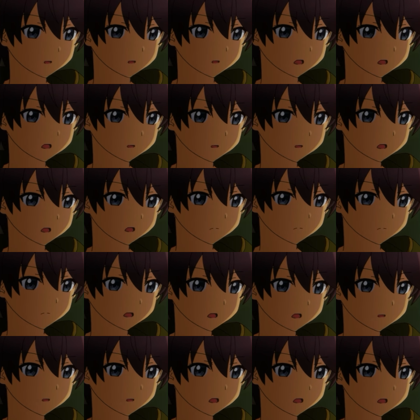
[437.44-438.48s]
but Noor
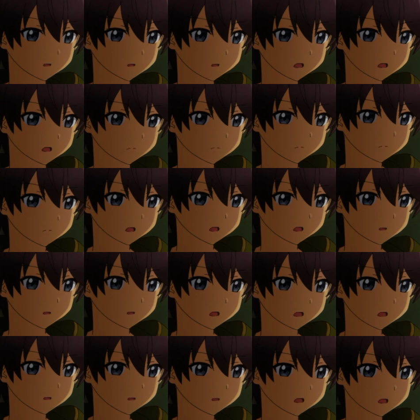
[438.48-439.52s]
assures them that he would get the
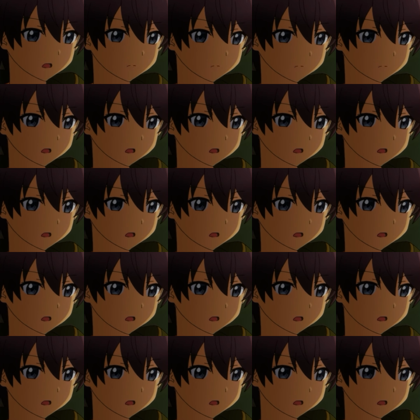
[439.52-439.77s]
money.